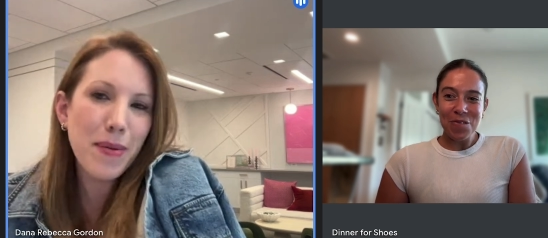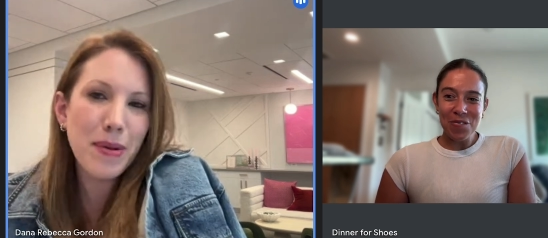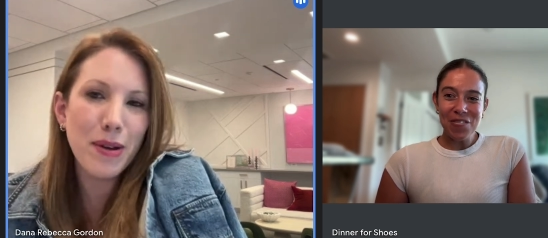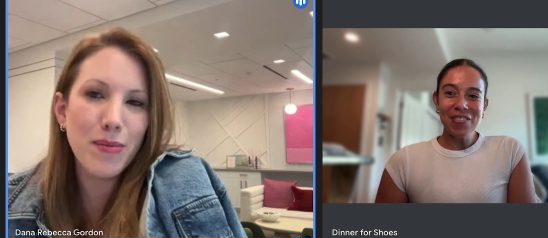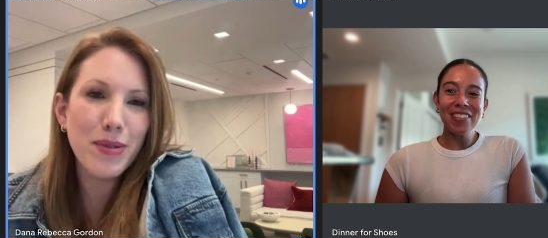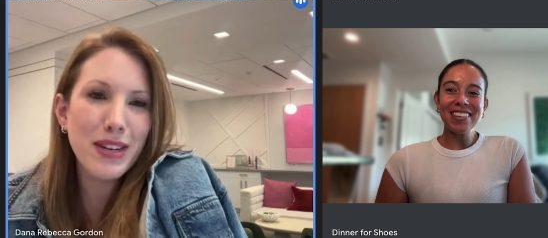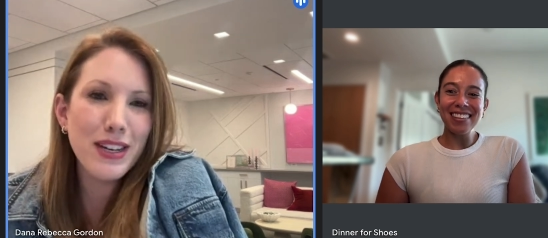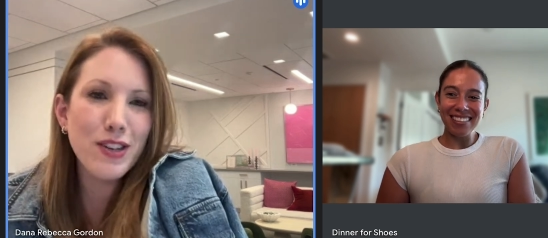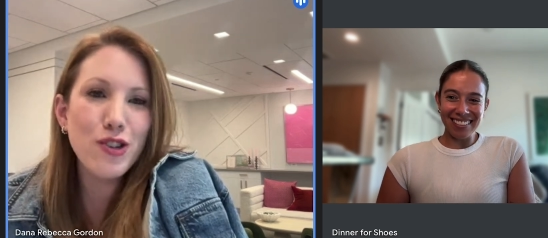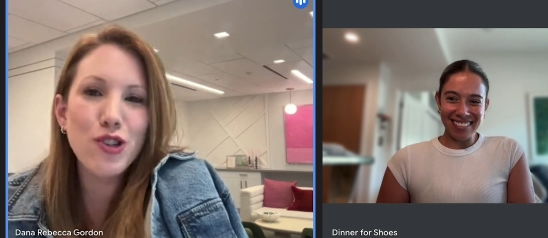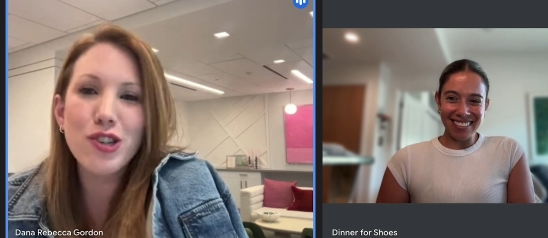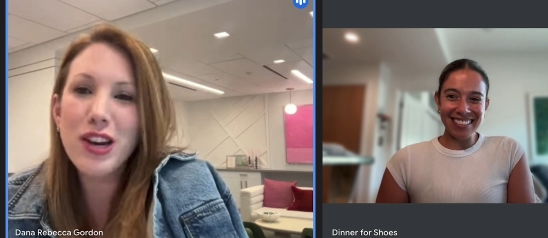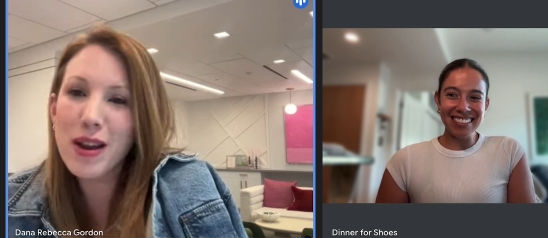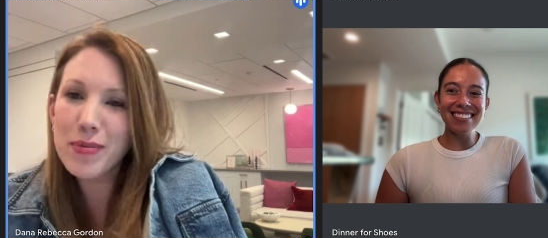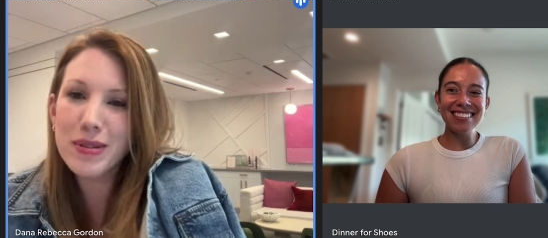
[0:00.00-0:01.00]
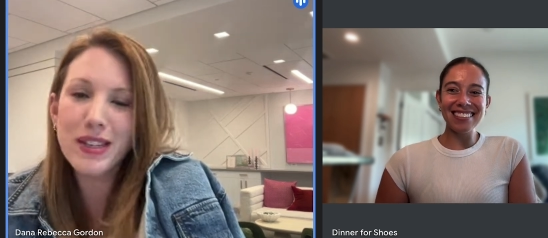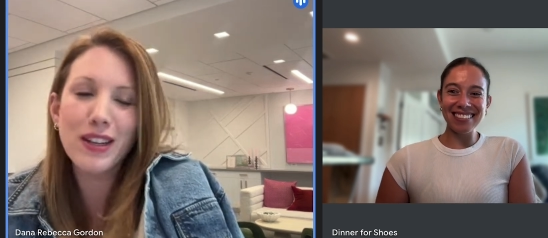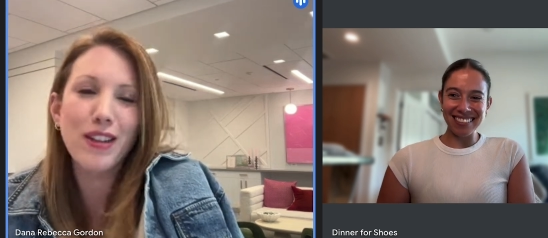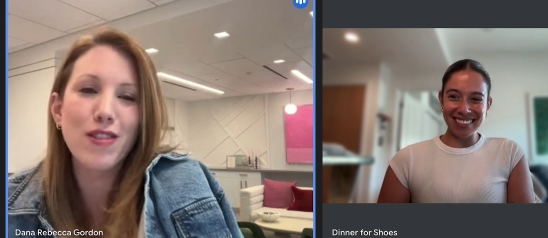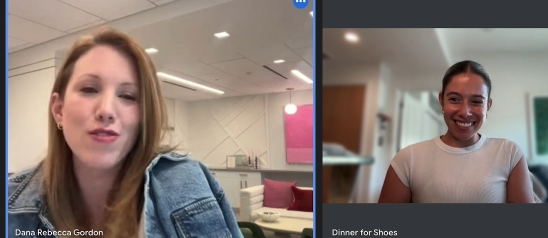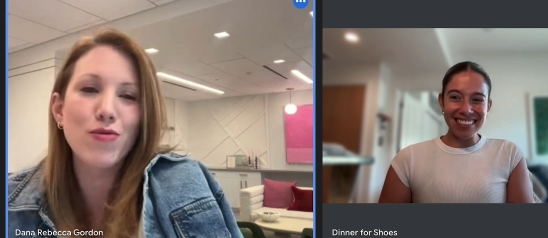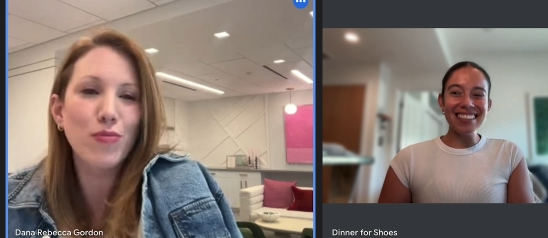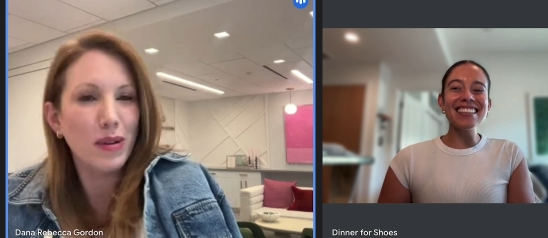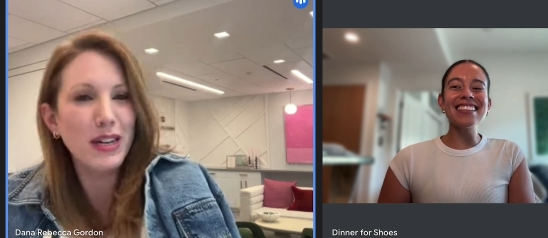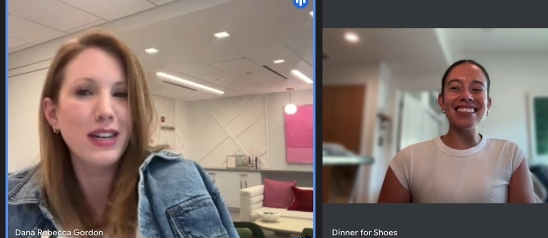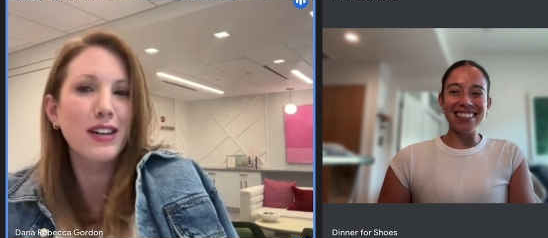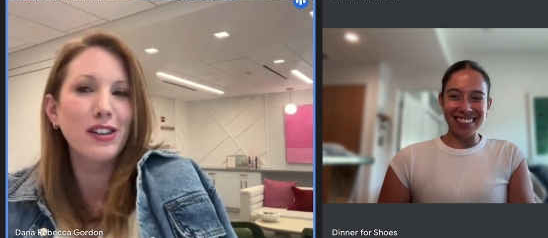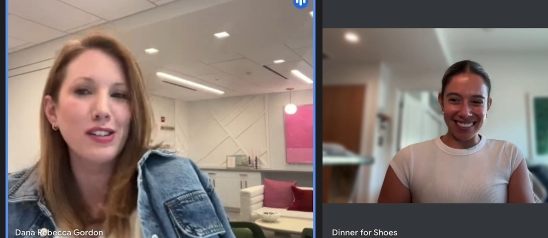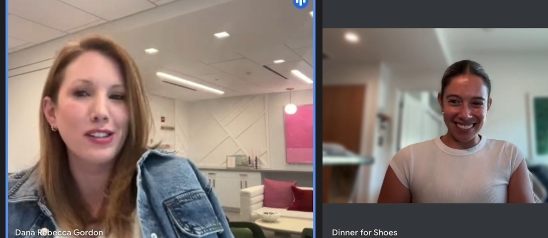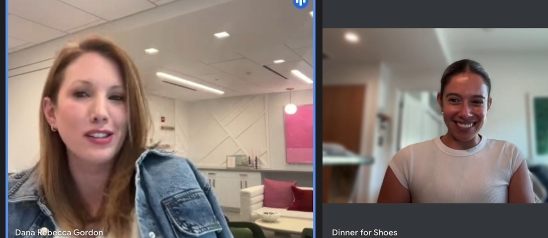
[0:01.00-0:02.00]
Speaker 1: damn it. We did shapes like 3
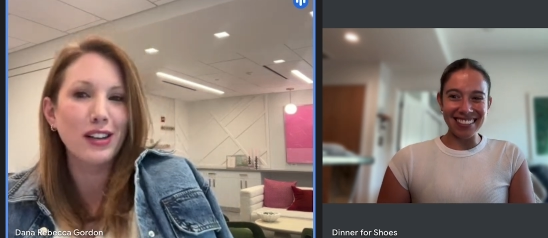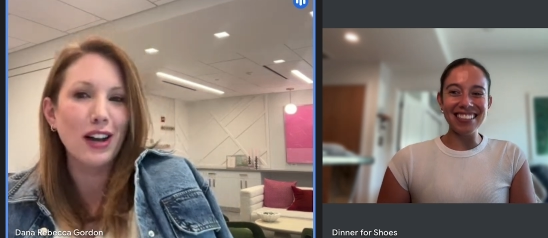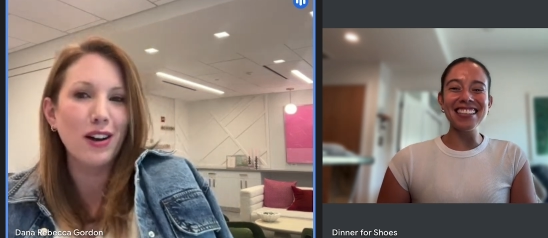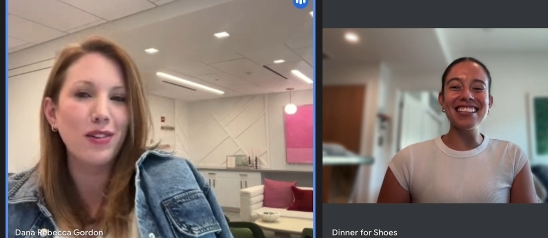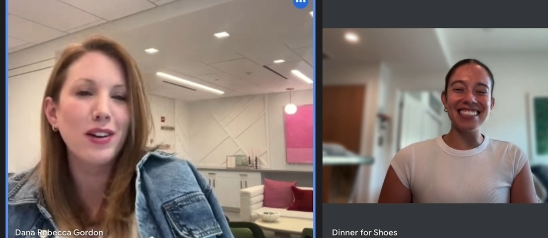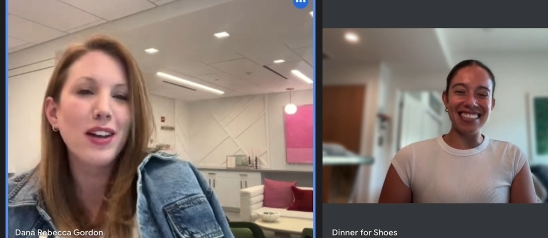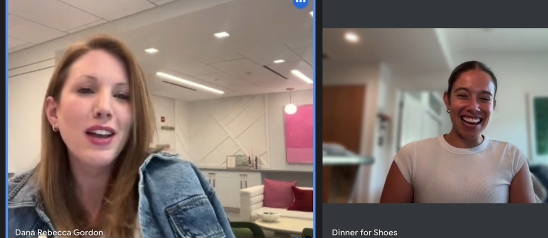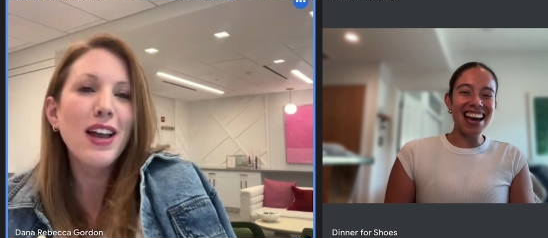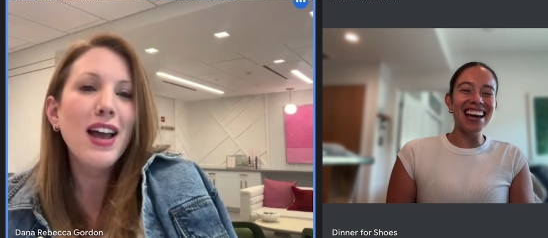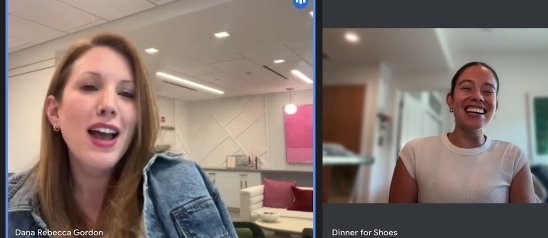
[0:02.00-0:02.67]
years ago. Yeah.